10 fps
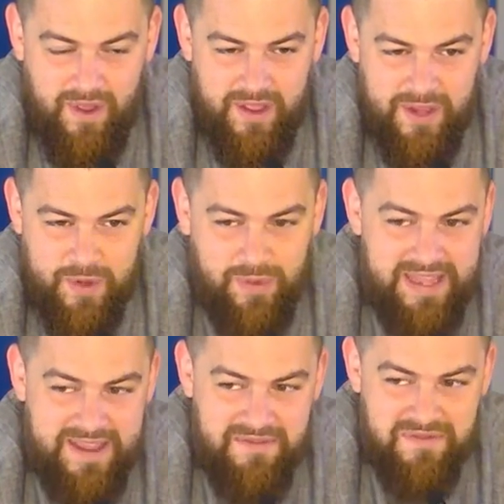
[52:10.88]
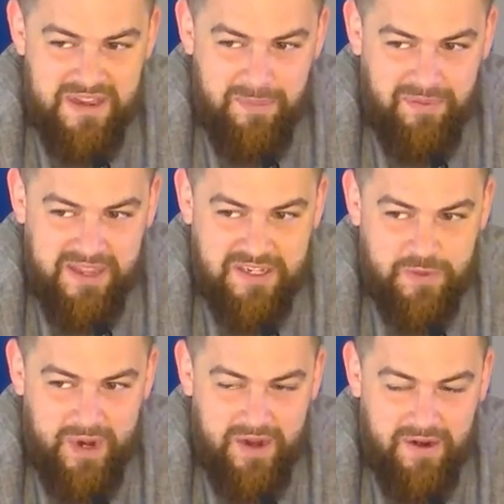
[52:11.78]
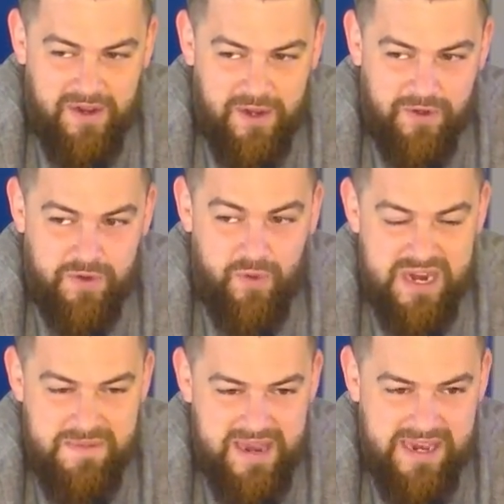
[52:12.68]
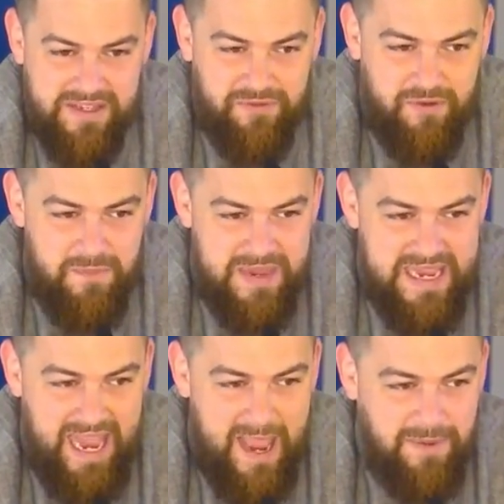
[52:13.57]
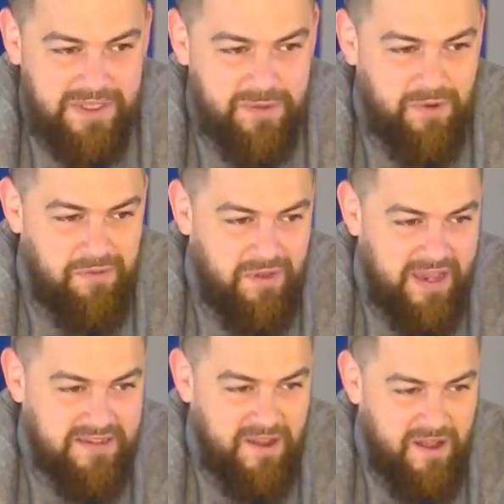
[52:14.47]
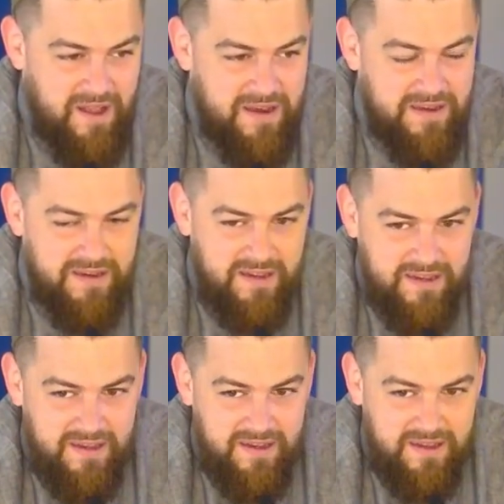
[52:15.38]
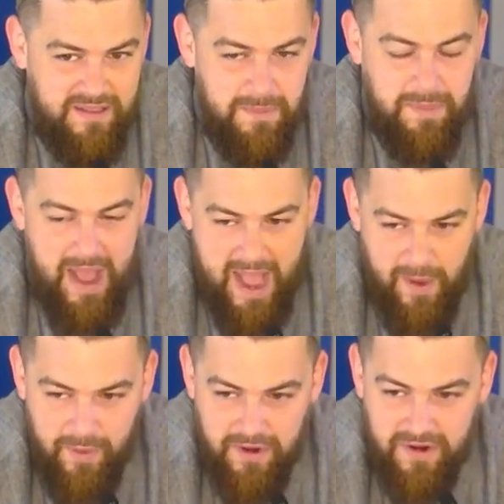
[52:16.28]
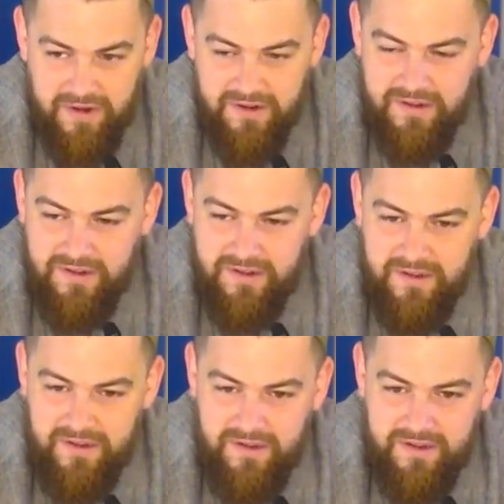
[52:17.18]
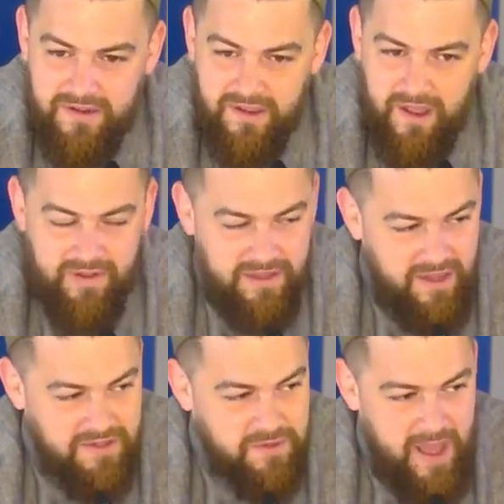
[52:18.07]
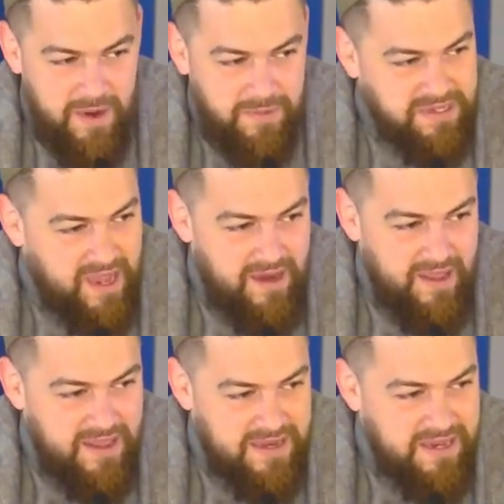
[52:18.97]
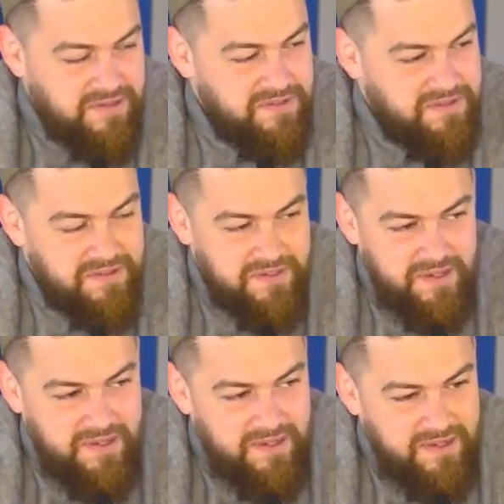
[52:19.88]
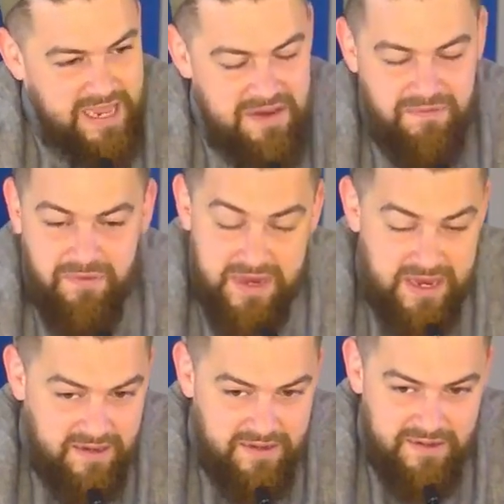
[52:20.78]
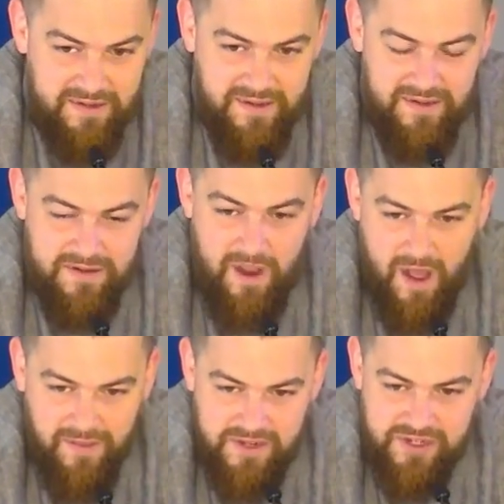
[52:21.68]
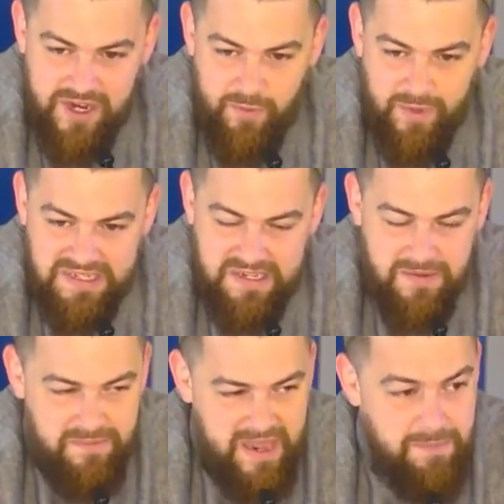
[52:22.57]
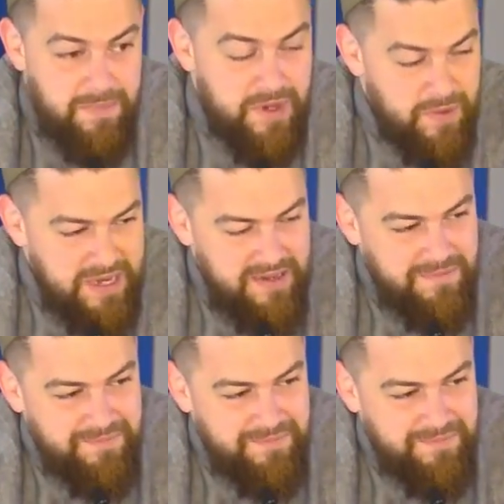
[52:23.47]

You live in a place where you're 20 minutes from being able to reflect on the power of Allah subhanahu wa ta'ala and His infinite knowledge and wisdom and beauty.